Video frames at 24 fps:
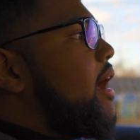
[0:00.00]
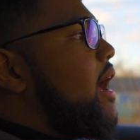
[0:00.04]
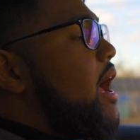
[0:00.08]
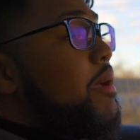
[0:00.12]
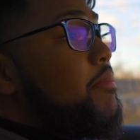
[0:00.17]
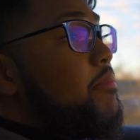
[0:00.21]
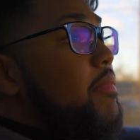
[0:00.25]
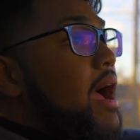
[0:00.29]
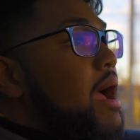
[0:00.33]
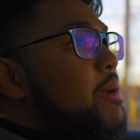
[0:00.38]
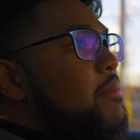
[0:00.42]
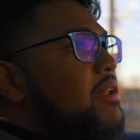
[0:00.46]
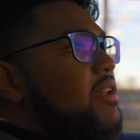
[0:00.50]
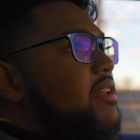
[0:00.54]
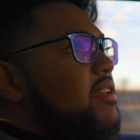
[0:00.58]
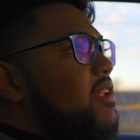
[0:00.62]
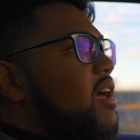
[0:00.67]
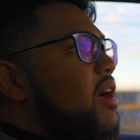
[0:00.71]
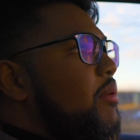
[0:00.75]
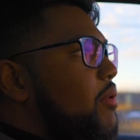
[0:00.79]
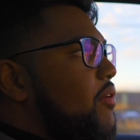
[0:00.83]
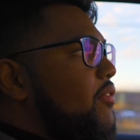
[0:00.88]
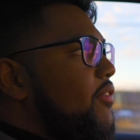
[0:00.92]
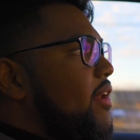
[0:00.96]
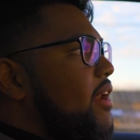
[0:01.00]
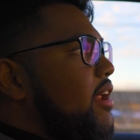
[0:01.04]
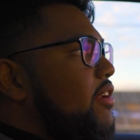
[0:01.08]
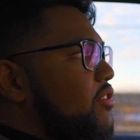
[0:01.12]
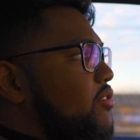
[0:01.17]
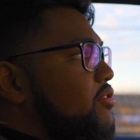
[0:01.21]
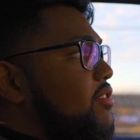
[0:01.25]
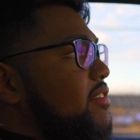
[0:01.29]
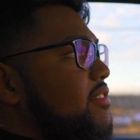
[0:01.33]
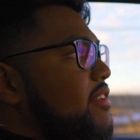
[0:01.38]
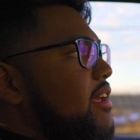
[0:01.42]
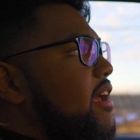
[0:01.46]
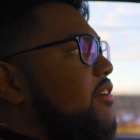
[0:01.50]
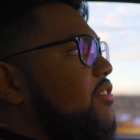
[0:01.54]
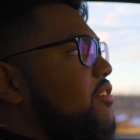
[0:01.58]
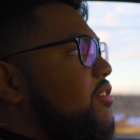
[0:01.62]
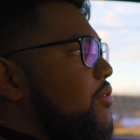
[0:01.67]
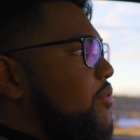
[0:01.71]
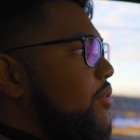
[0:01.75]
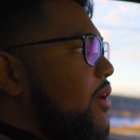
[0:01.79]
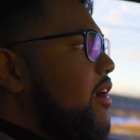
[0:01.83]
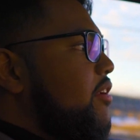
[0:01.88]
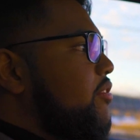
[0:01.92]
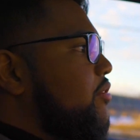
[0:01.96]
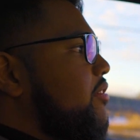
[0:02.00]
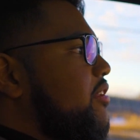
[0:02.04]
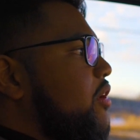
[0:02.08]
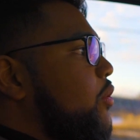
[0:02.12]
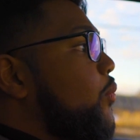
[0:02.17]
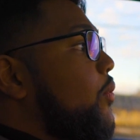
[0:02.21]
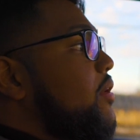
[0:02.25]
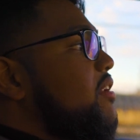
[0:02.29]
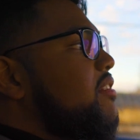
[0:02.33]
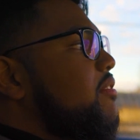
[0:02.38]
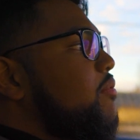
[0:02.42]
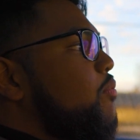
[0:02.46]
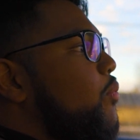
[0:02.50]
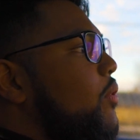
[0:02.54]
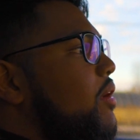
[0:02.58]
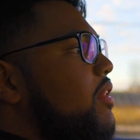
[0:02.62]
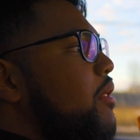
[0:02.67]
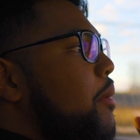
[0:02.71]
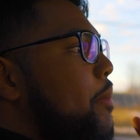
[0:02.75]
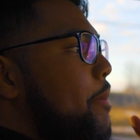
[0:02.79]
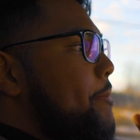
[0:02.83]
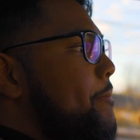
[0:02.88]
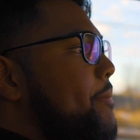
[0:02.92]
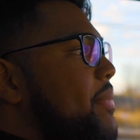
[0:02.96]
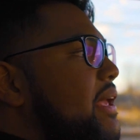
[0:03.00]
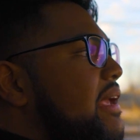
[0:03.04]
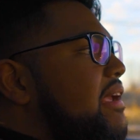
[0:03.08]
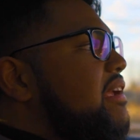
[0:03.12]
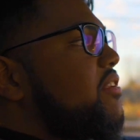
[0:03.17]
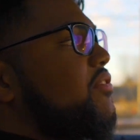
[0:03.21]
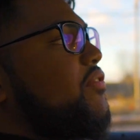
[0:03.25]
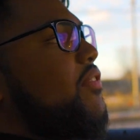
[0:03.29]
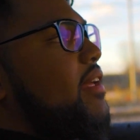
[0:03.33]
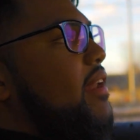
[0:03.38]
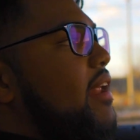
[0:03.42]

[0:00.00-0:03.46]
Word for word: I'm, I'm in love with financial transactions, right? So I was like, what's one of the biggest